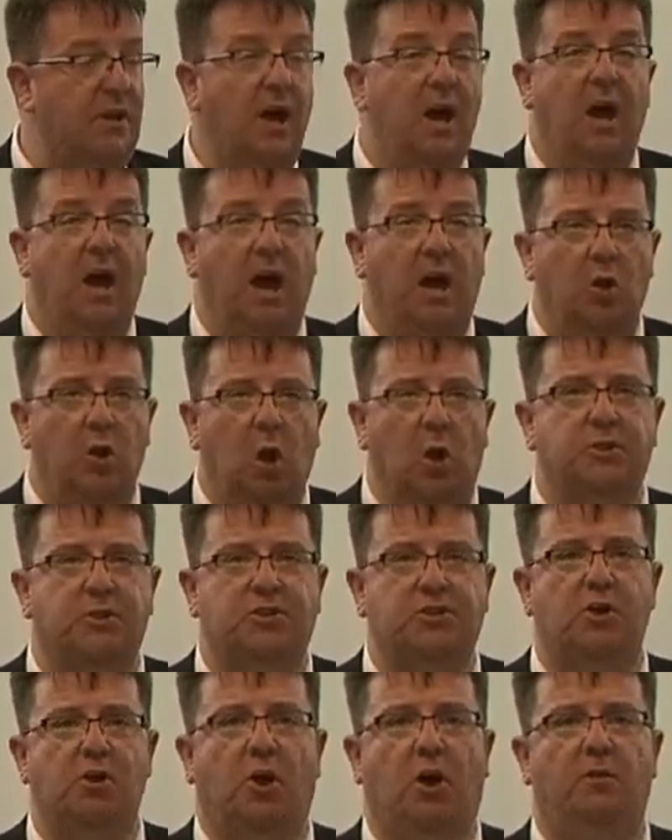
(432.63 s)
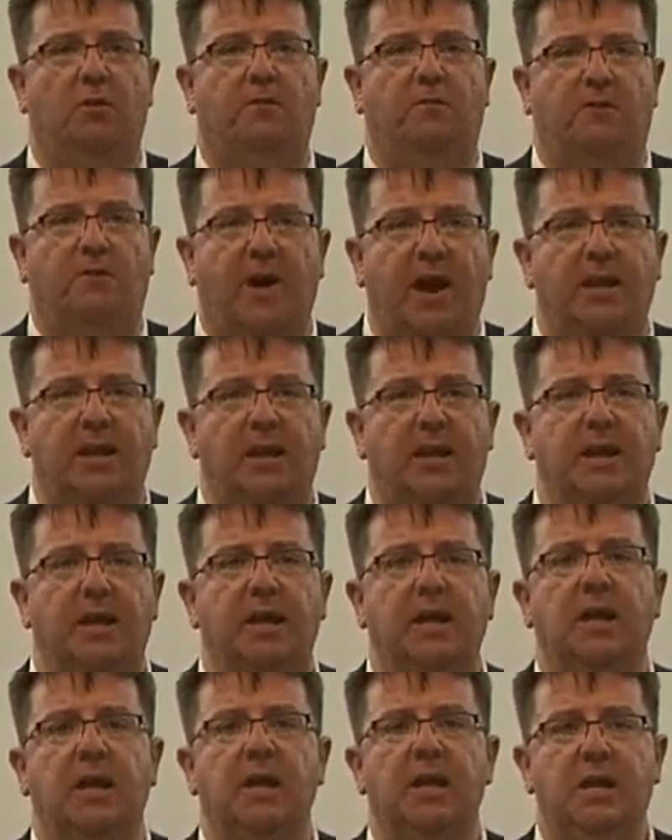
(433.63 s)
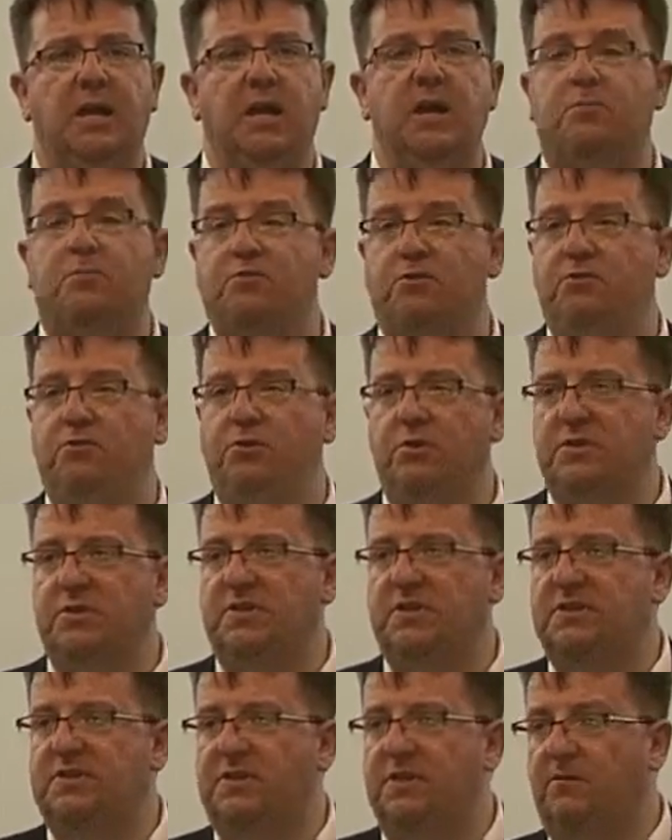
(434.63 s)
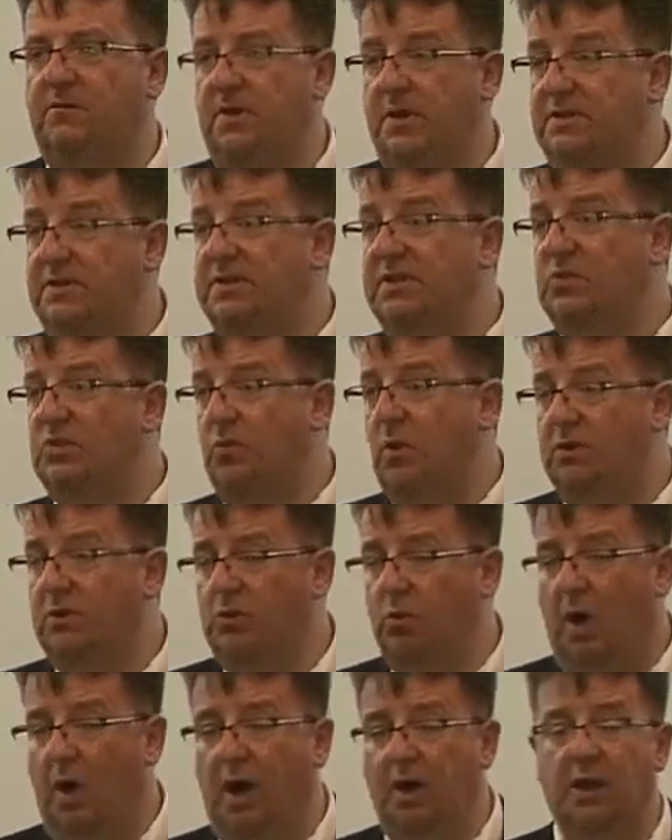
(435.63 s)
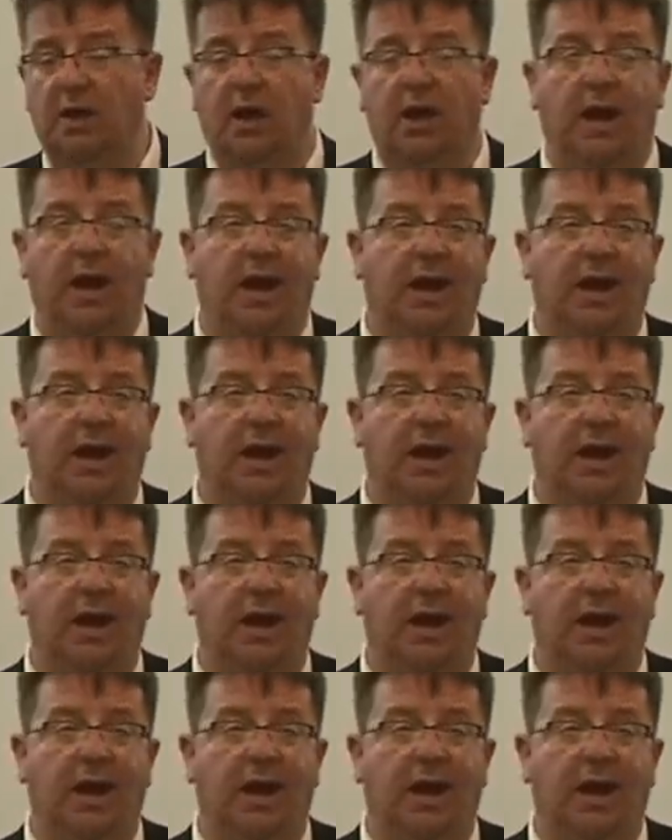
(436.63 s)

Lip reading: and also finally he produces in verses 21 and